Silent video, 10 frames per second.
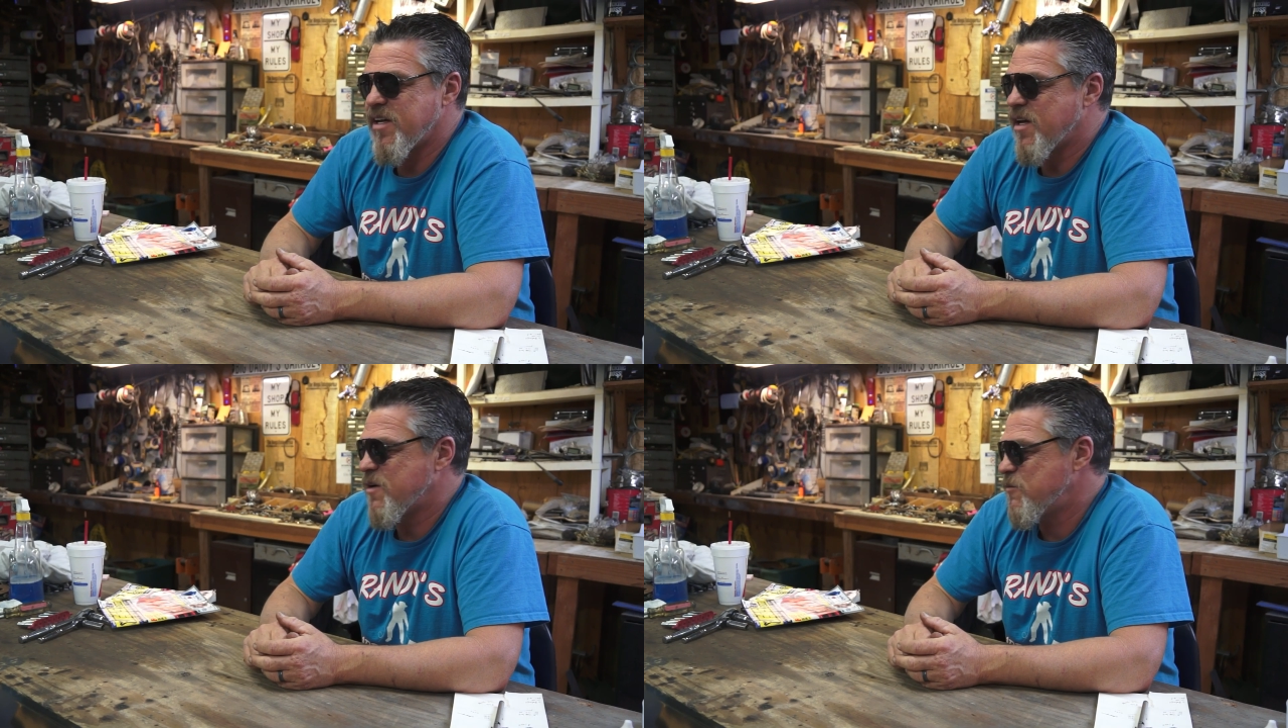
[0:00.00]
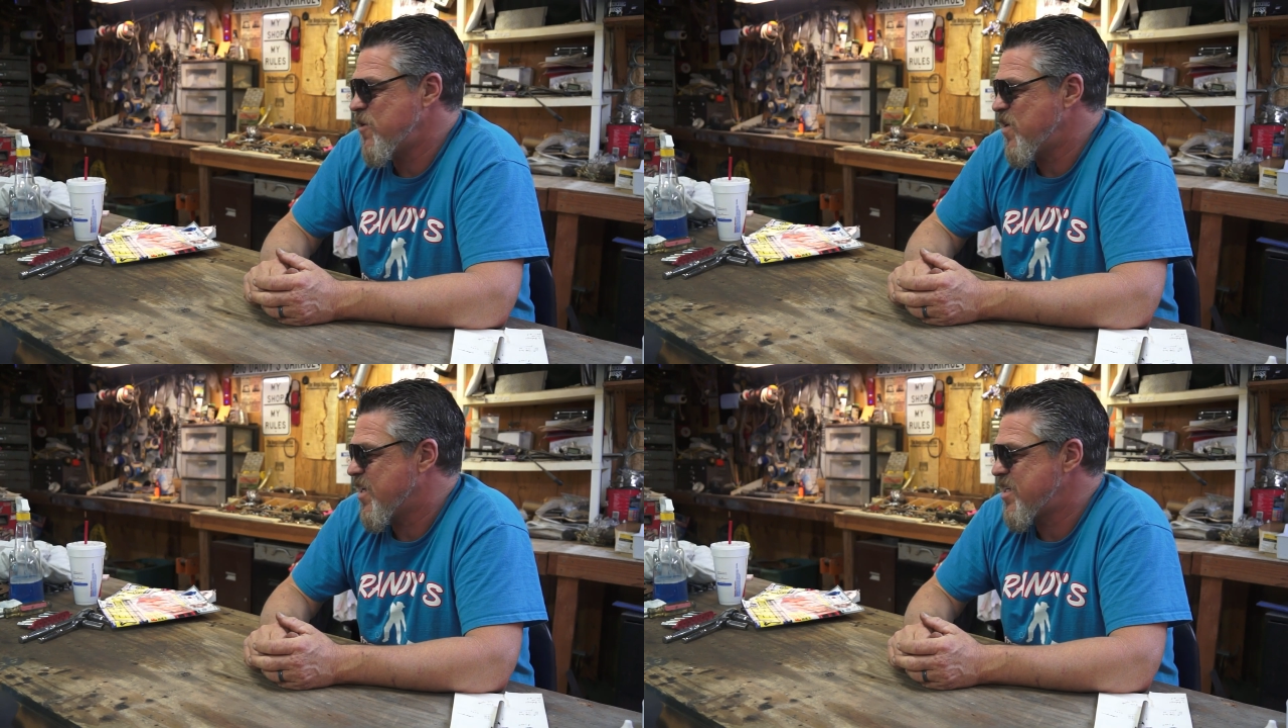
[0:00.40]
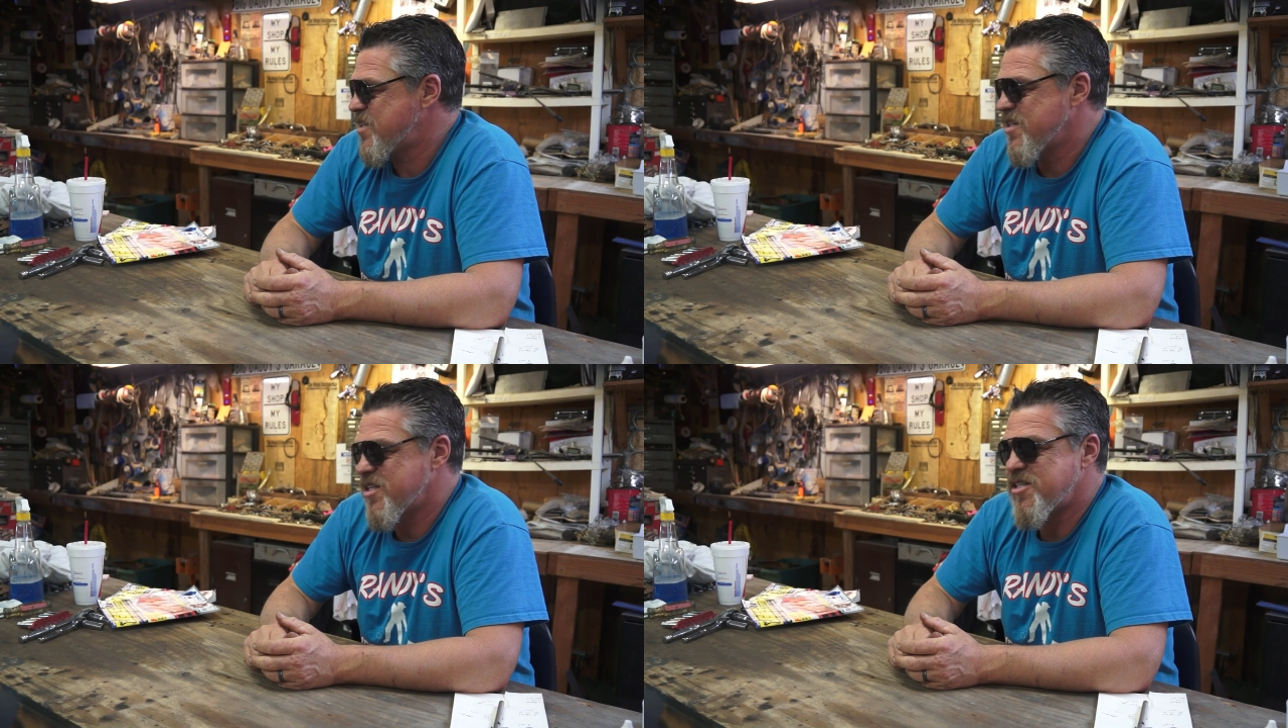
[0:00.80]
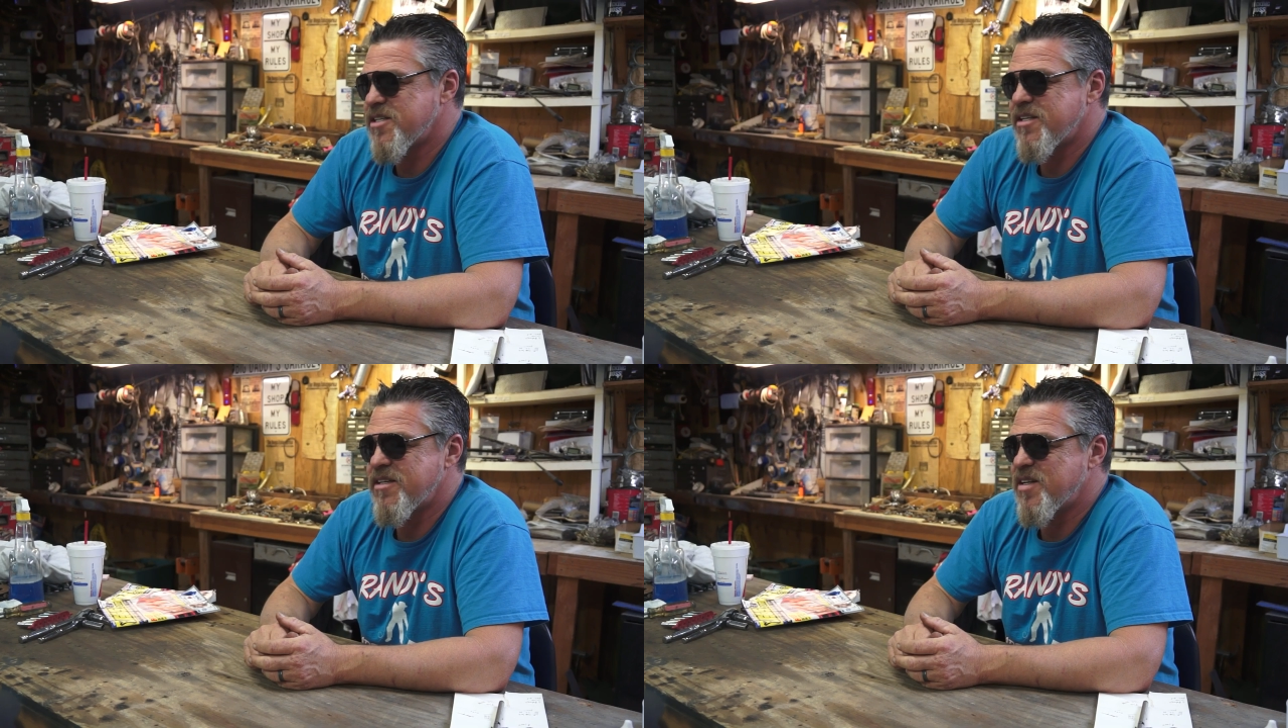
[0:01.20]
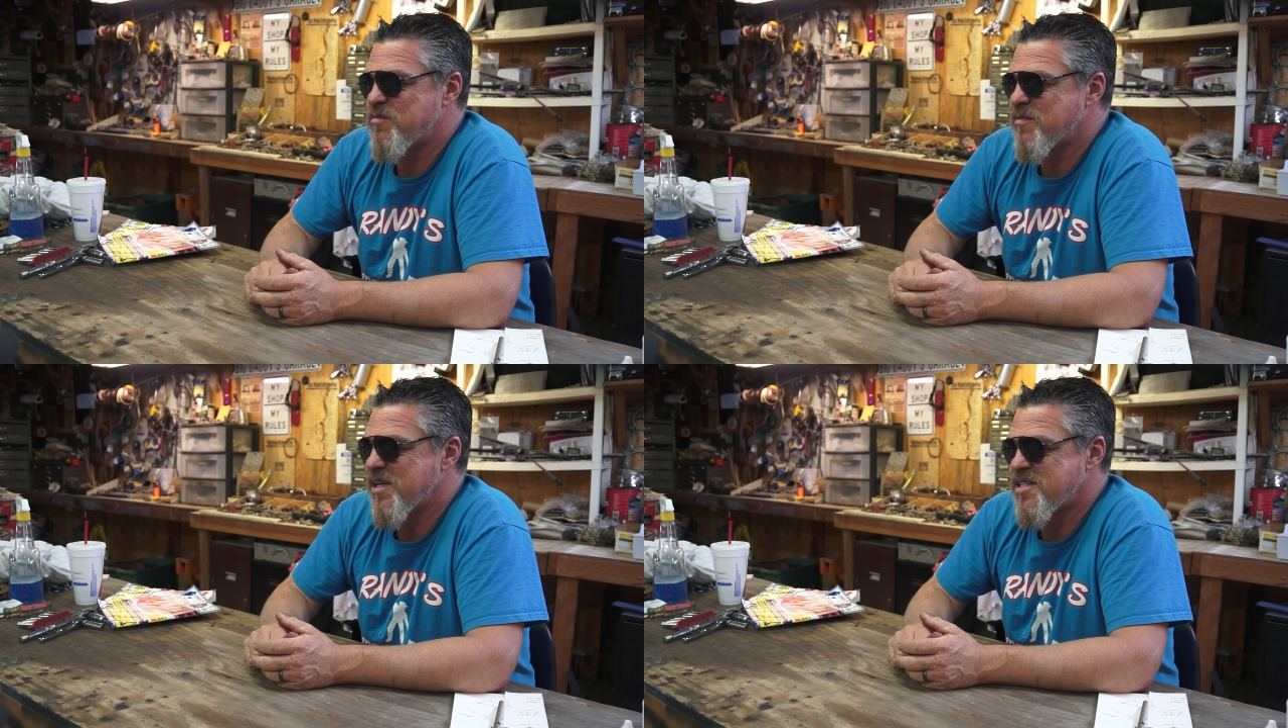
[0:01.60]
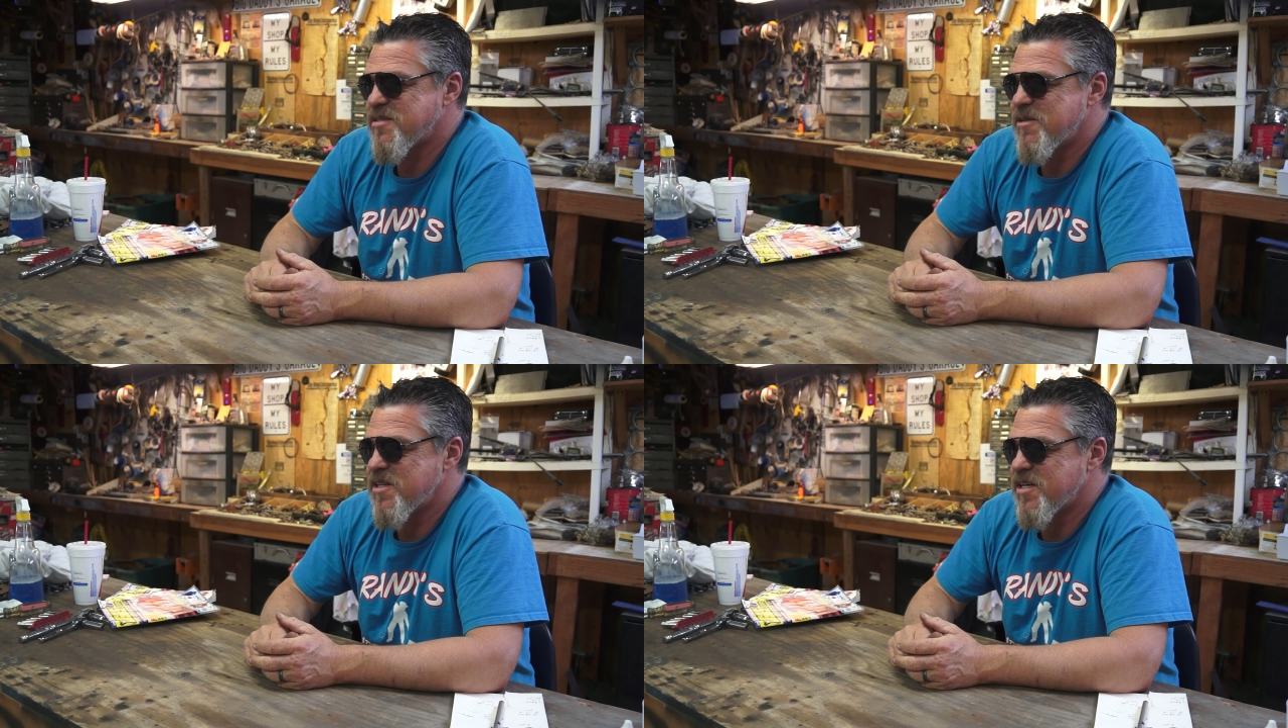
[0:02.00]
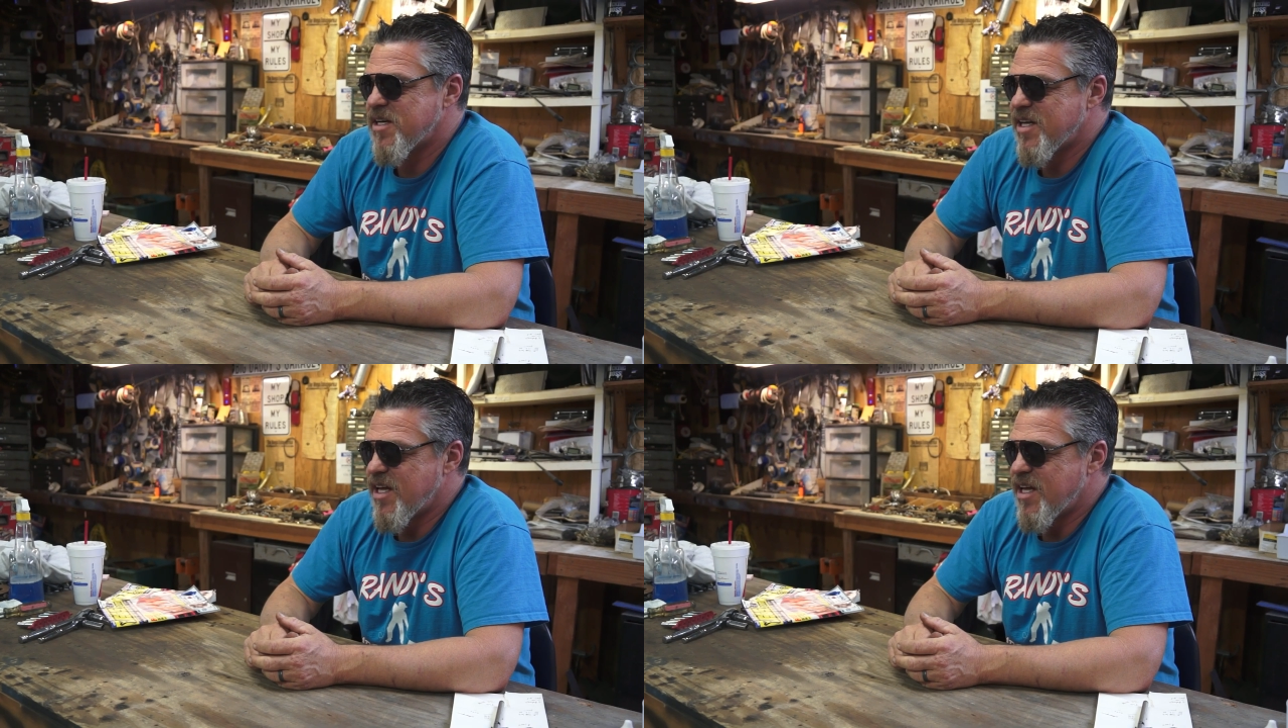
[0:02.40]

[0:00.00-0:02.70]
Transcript: and I would not touch it, didn't mess with it.